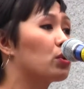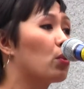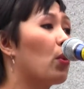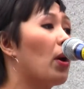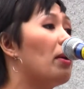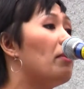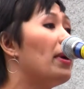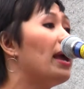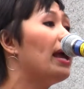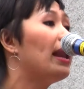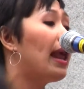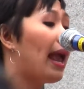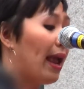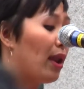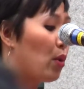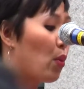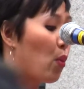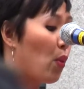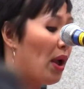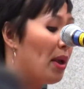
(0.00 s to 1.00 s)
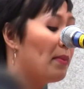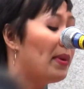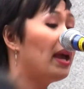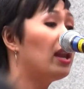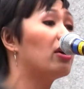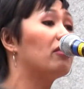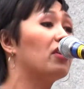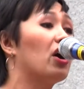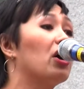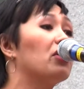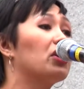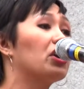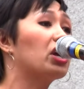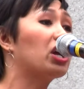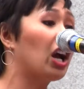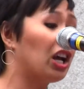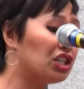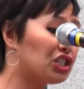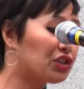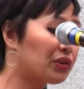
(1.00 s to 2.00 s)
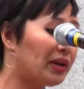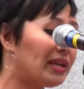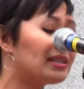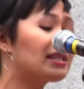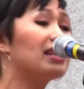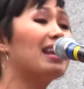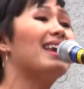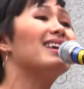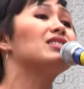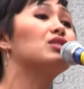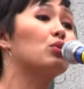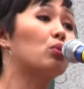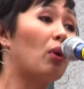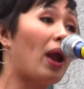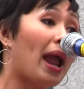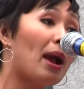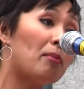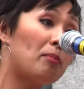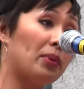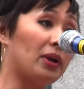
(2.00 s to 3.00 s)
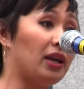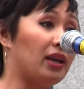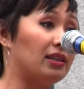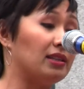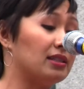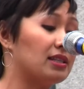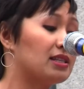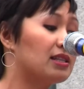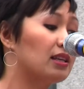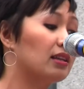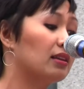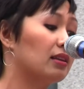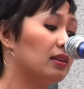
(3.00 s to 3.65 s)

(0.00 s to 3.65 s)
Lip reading: women and women of other countries is rampant.